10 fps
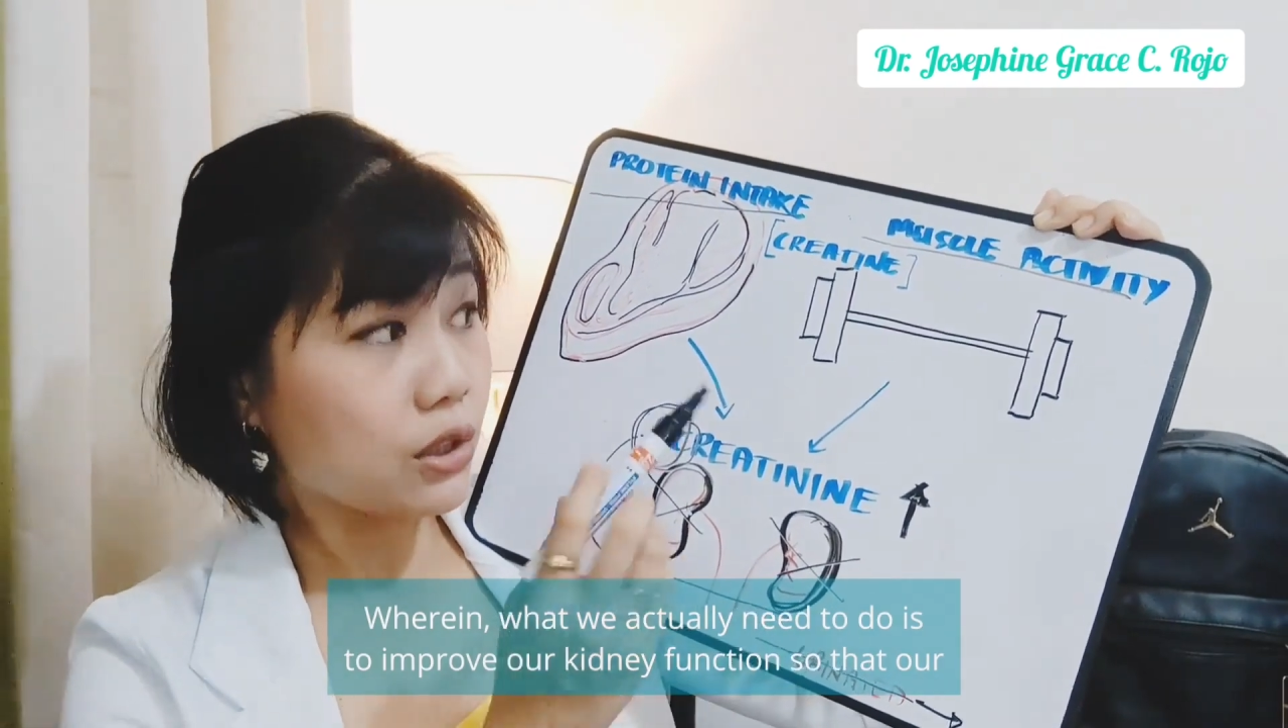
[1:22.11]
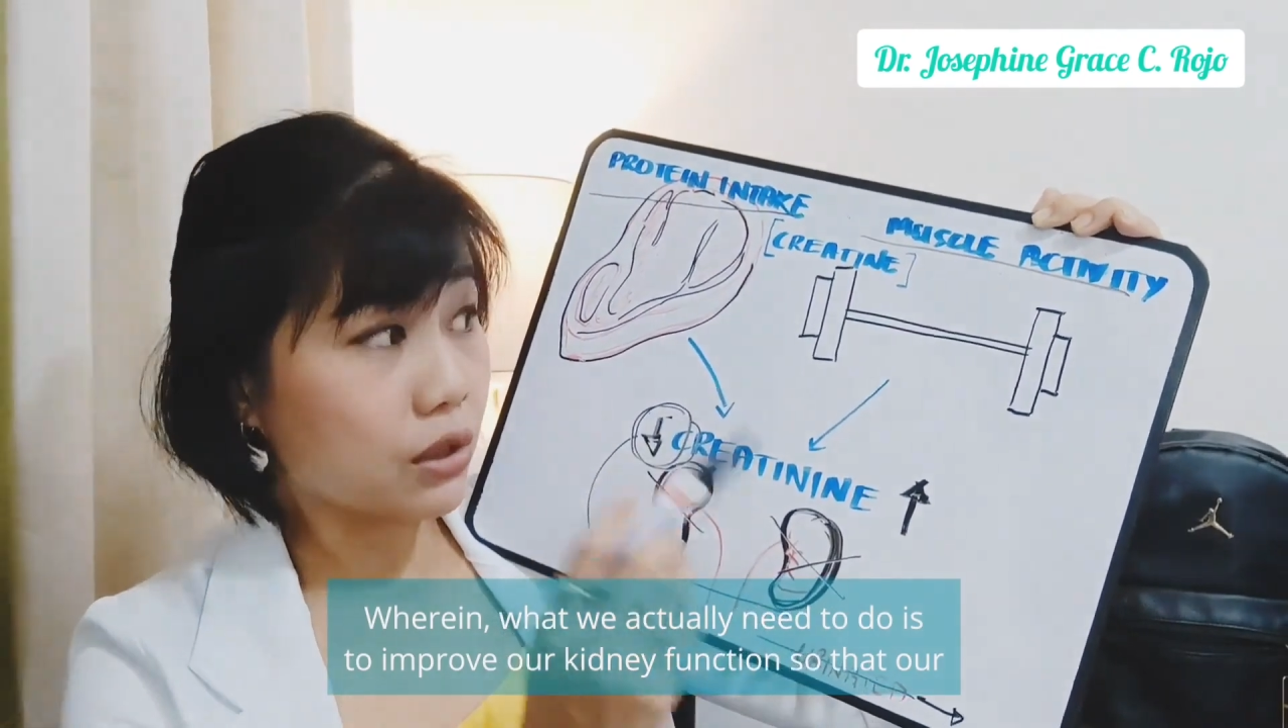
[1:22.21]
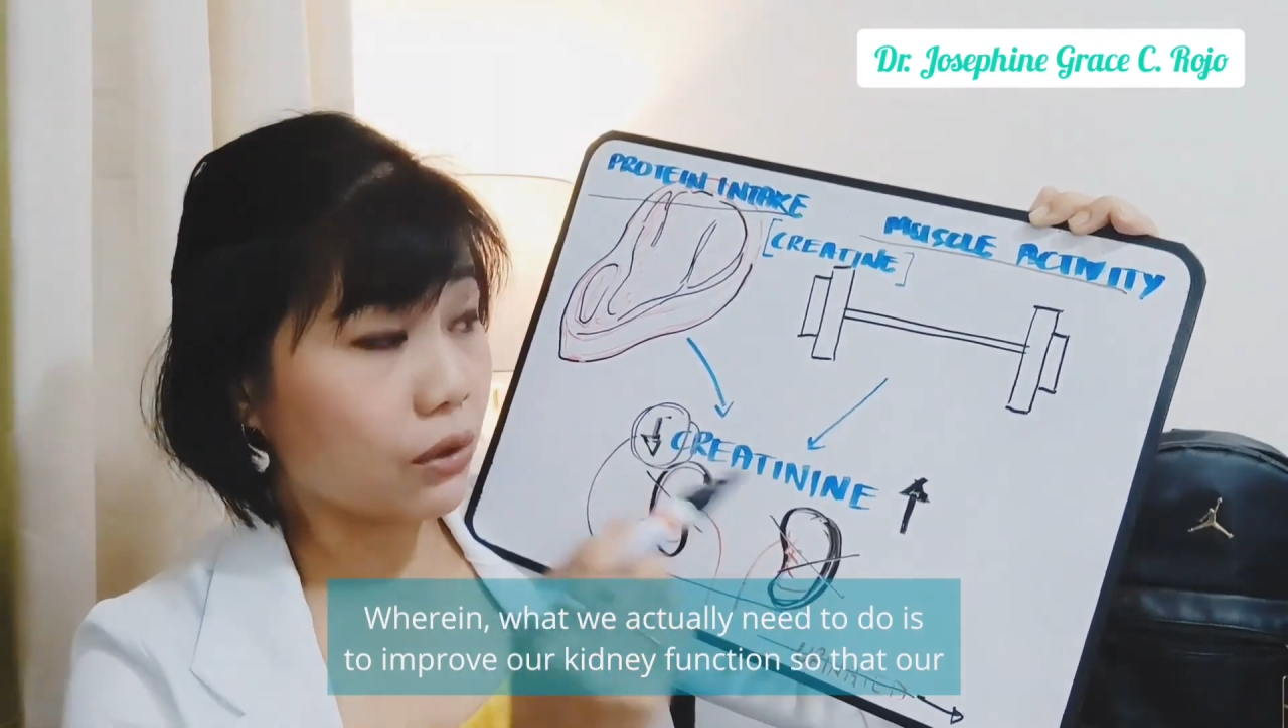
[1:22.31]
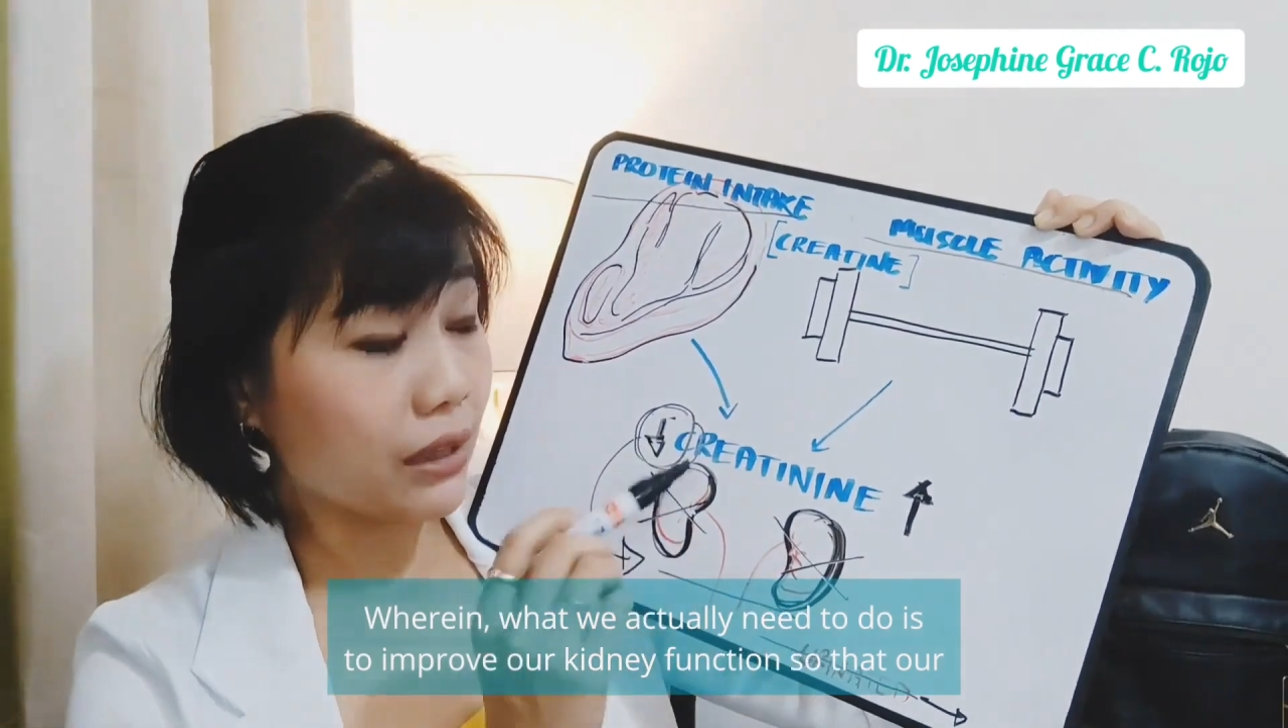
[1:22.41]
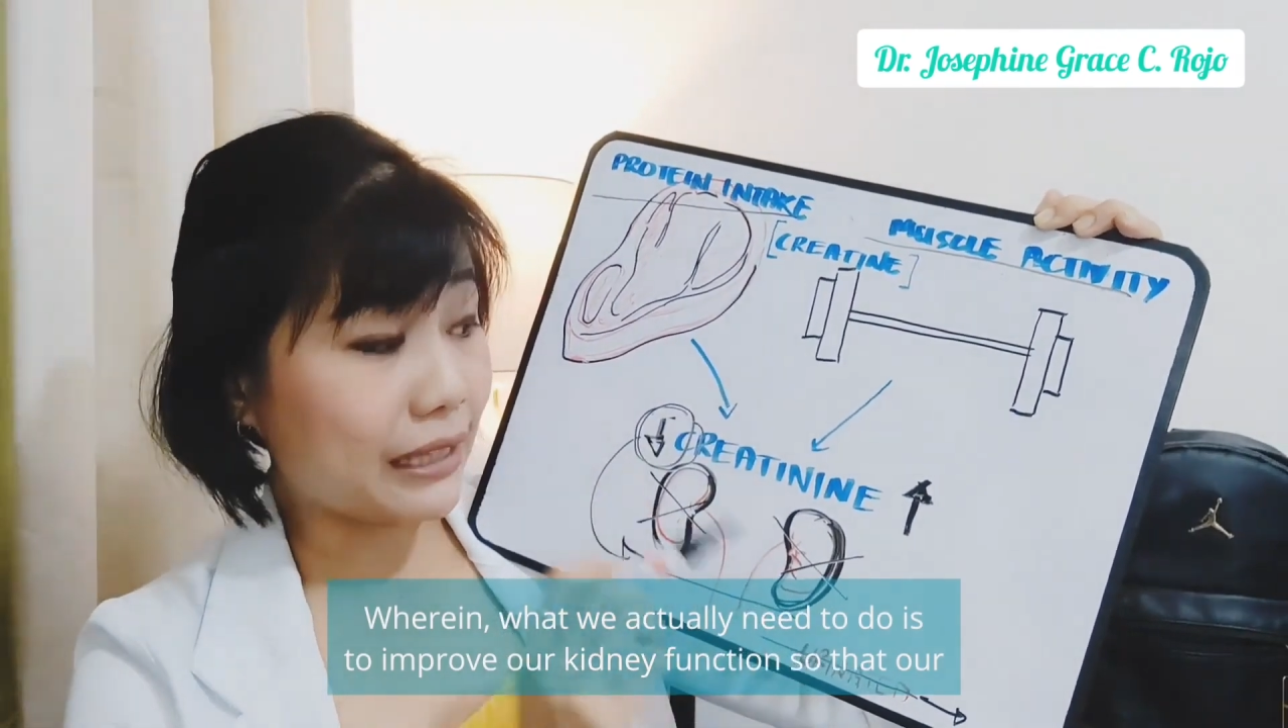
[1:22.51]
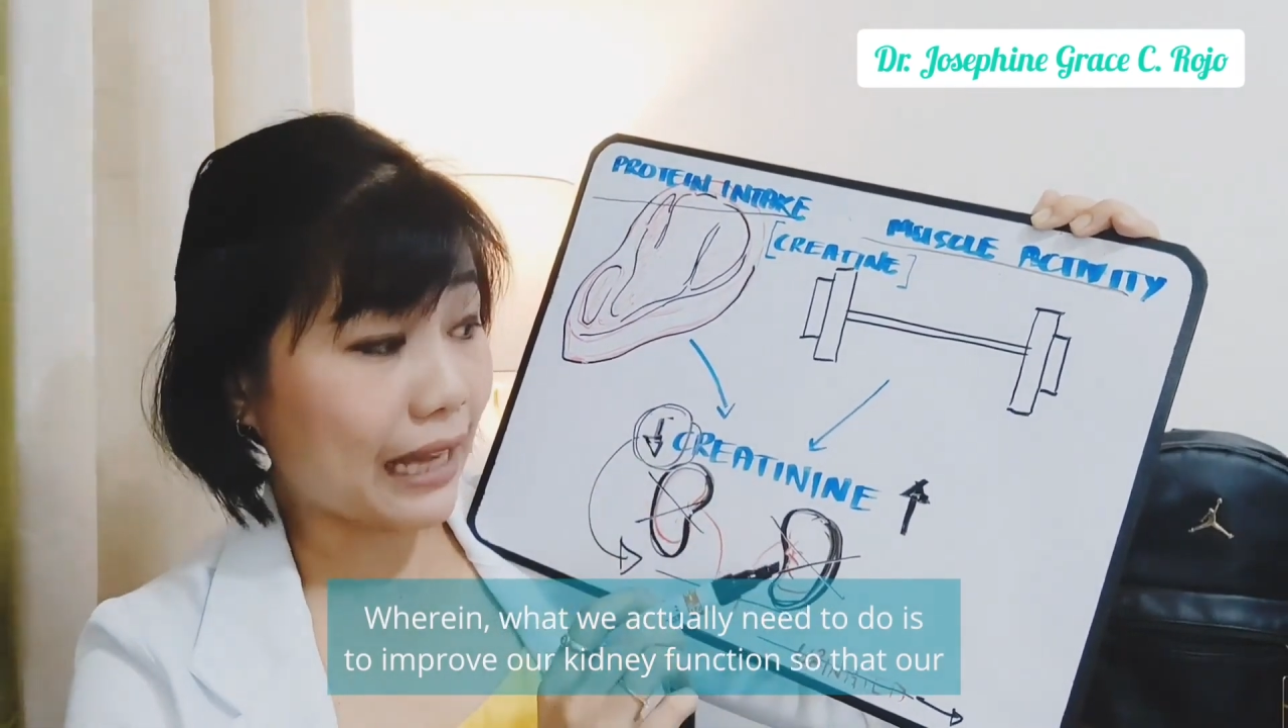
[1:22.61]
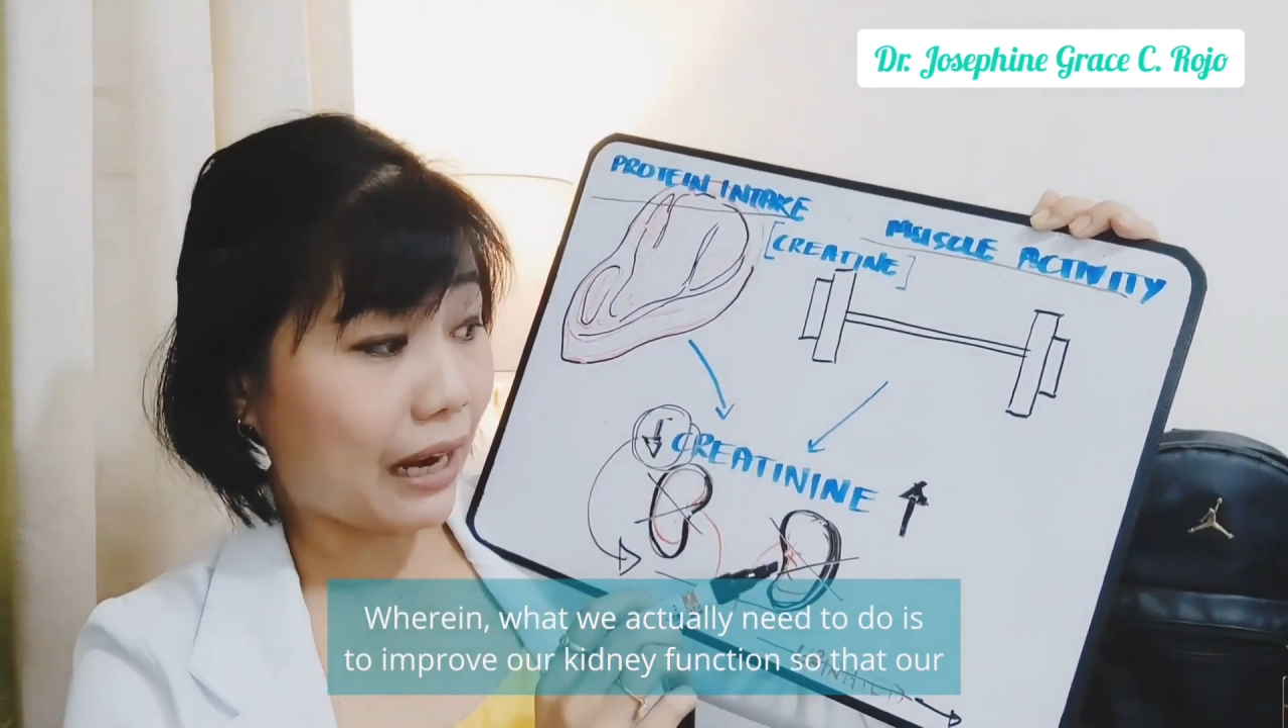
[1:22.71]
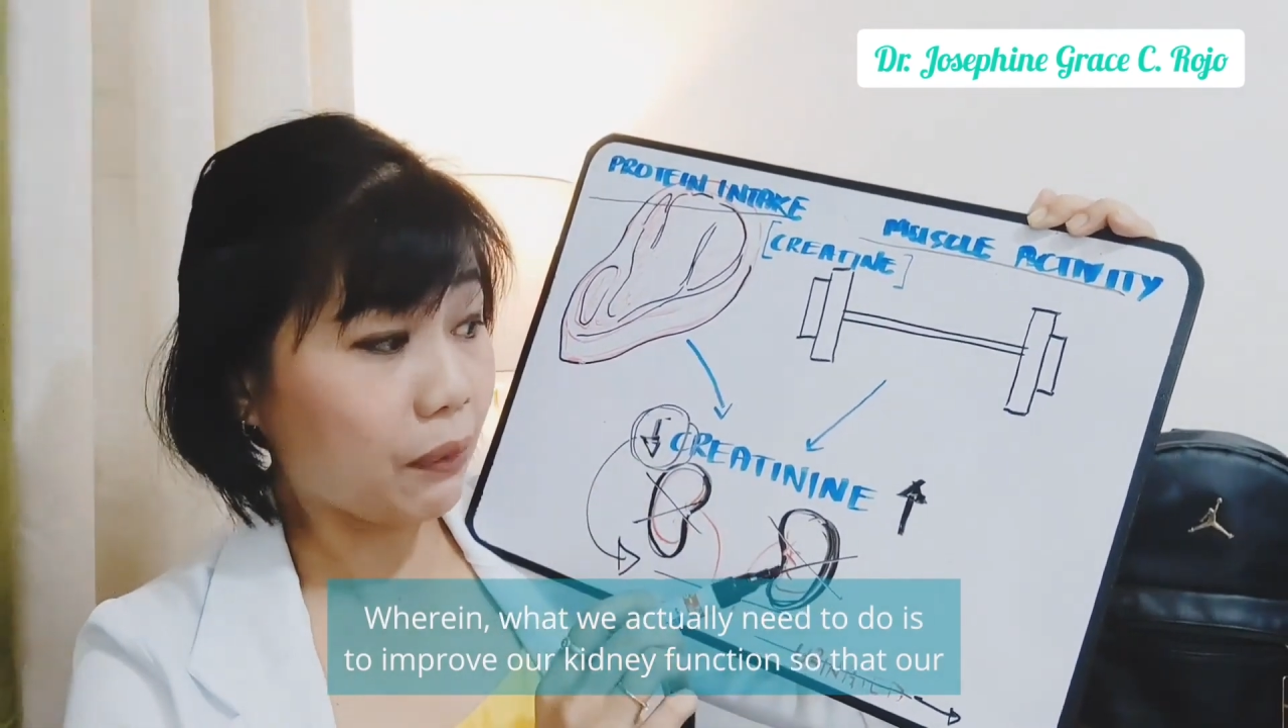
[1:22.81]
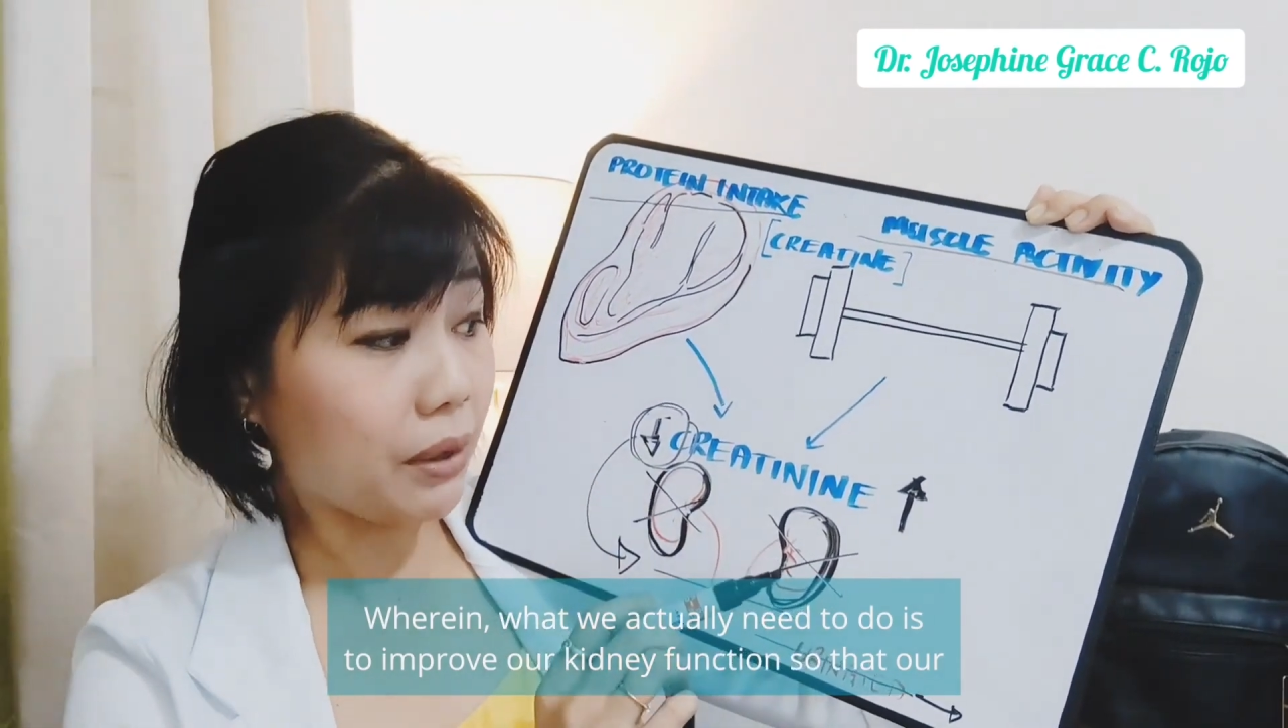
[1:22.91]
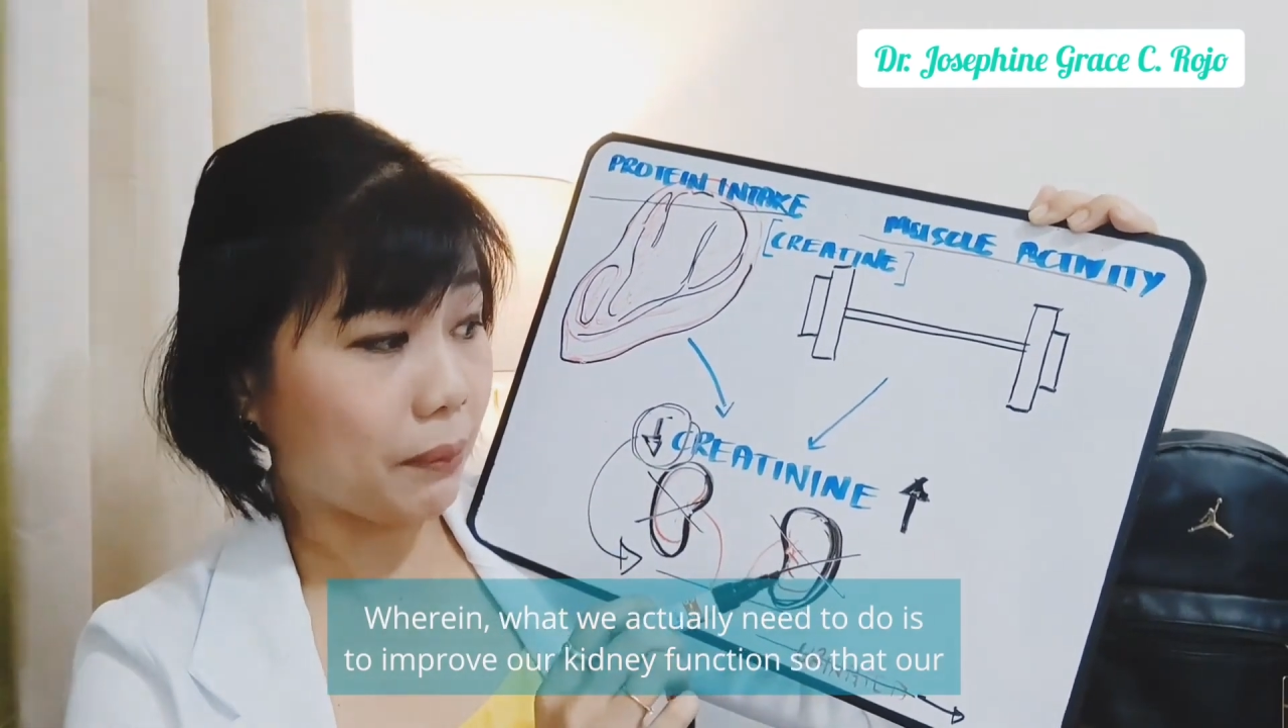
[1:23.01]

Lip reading: so that our